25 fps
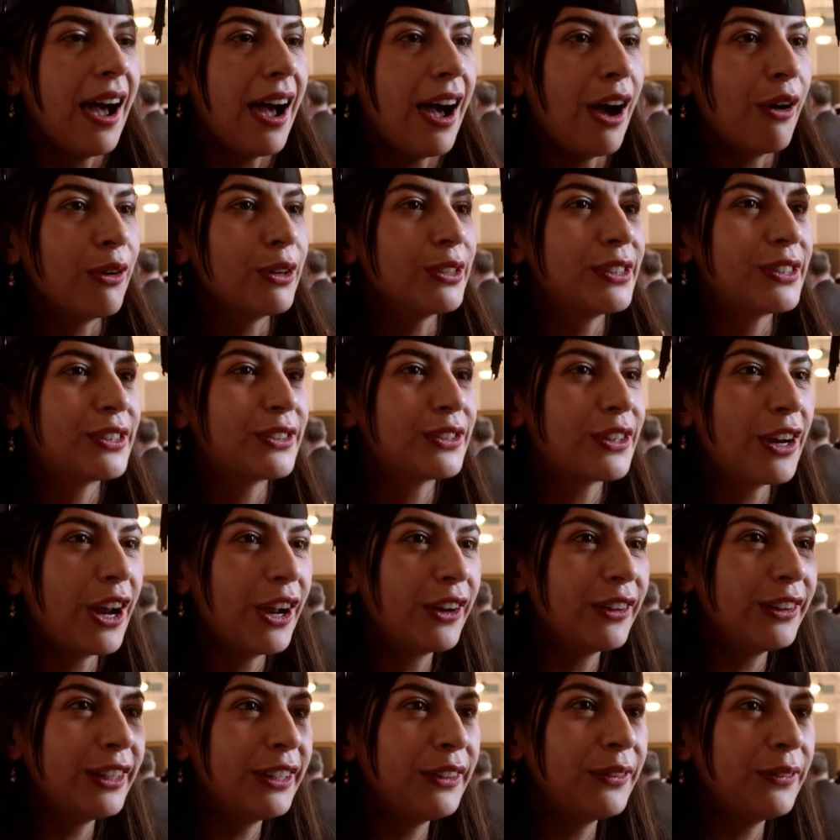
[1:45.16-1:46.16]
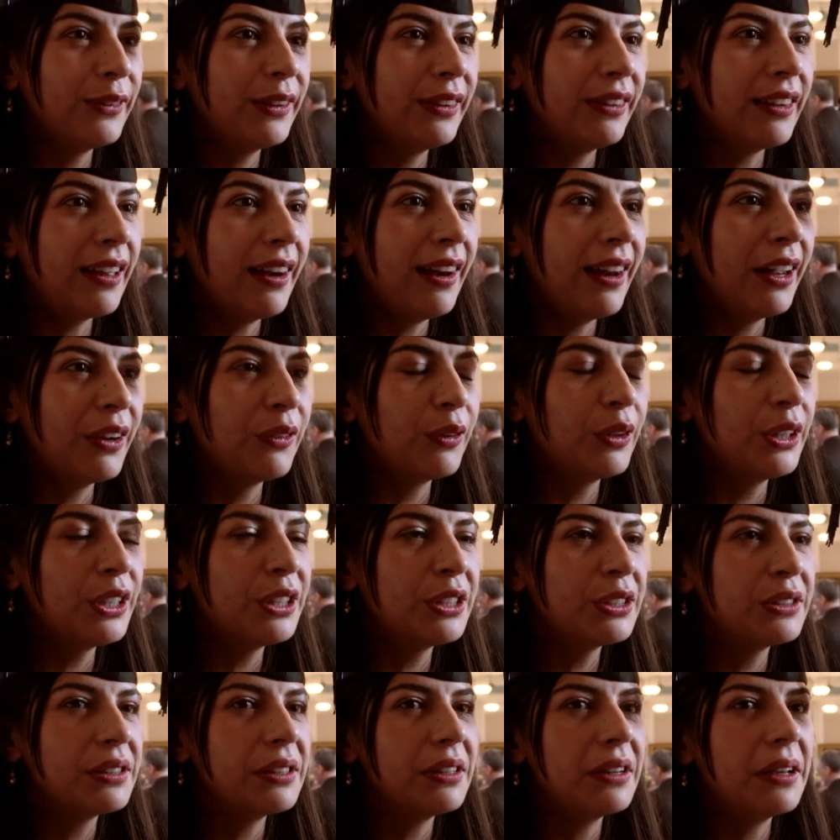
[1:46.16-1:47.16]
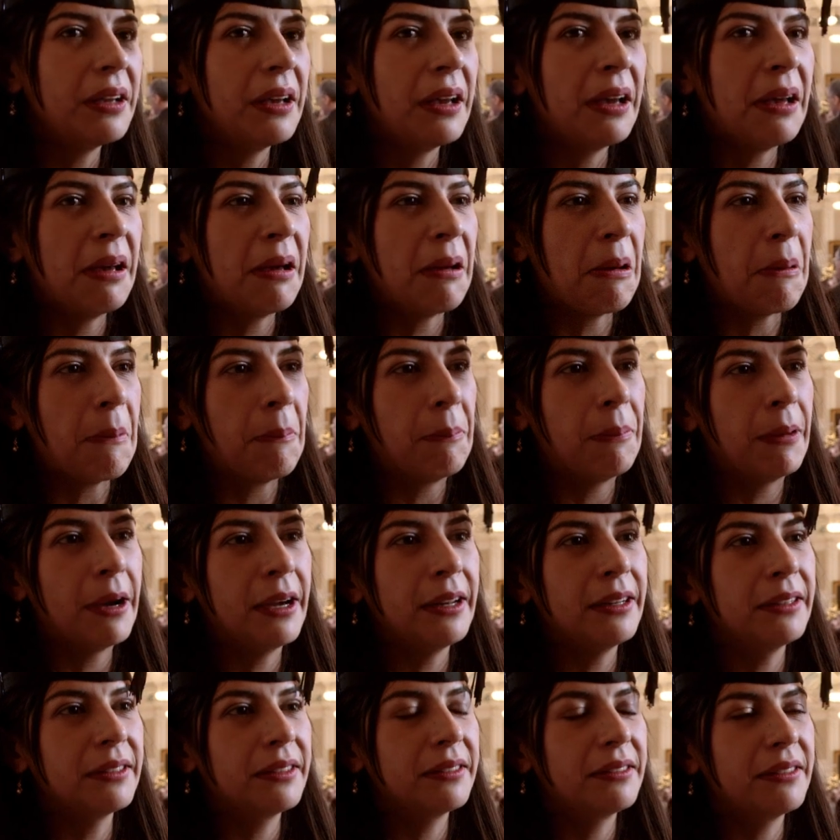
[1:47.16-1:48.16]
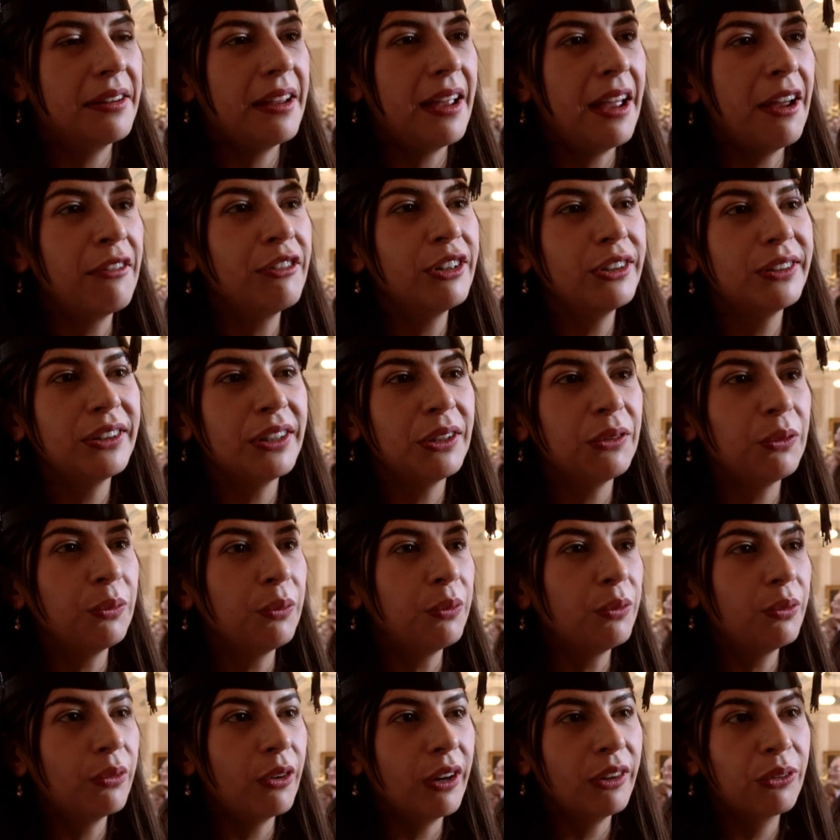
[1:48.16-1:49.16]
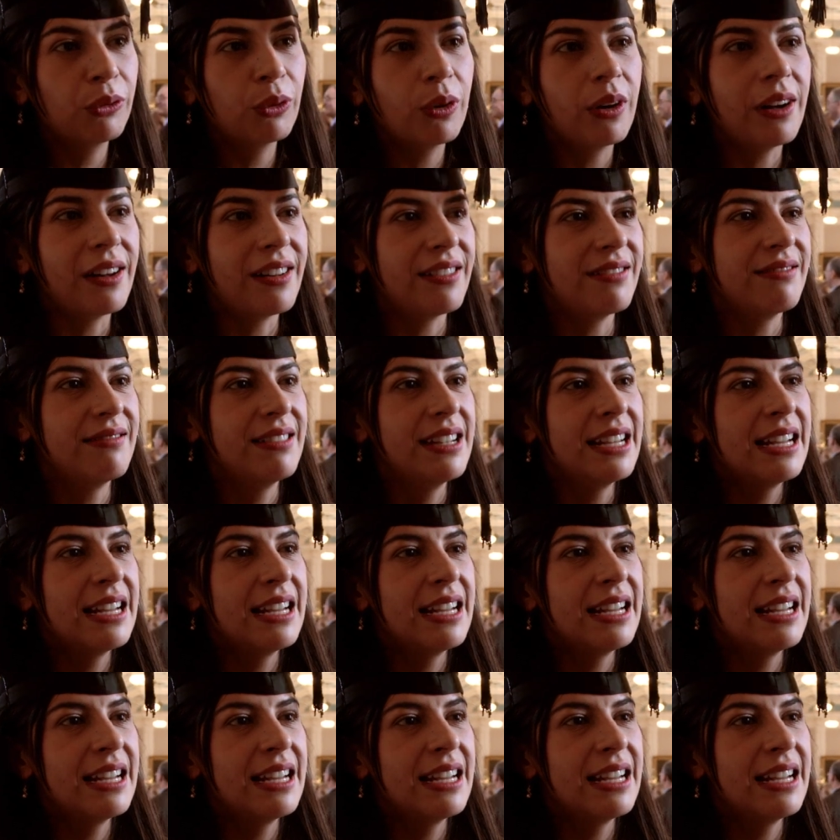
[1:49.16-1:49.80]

I was struggling with the language, uh, but everything went well.